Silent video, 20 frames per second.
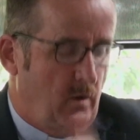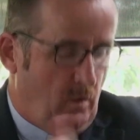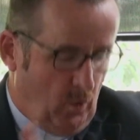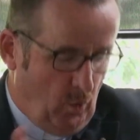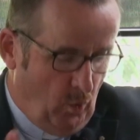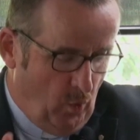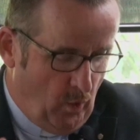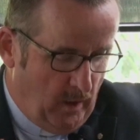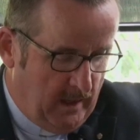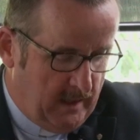
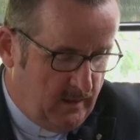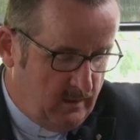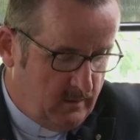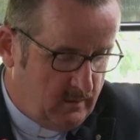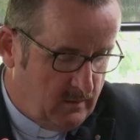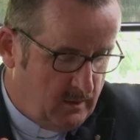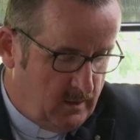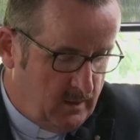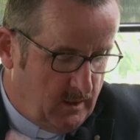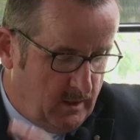or
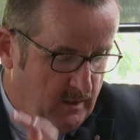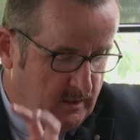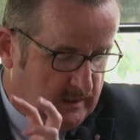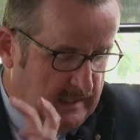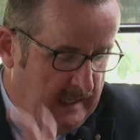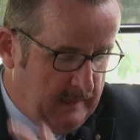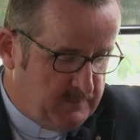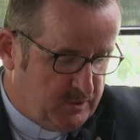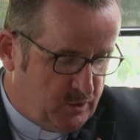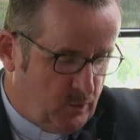
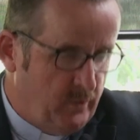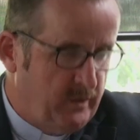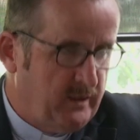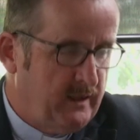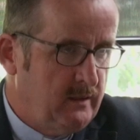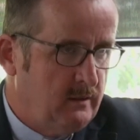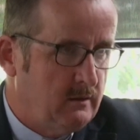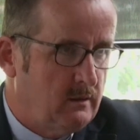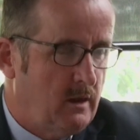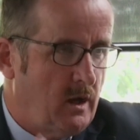keep doing
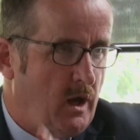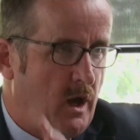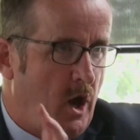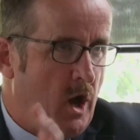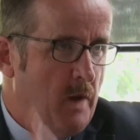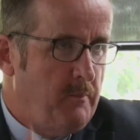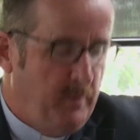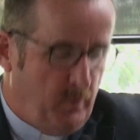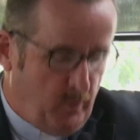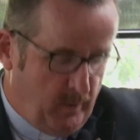it,
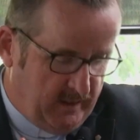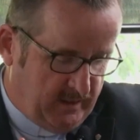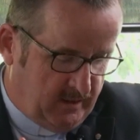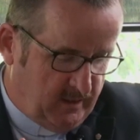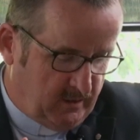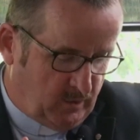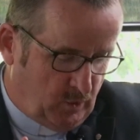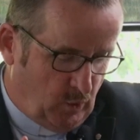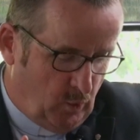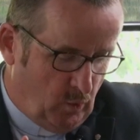hope you won't
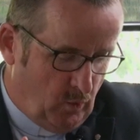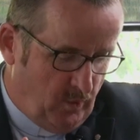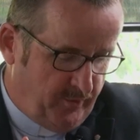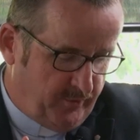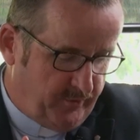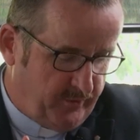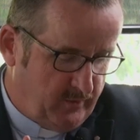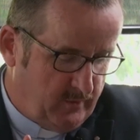get caught,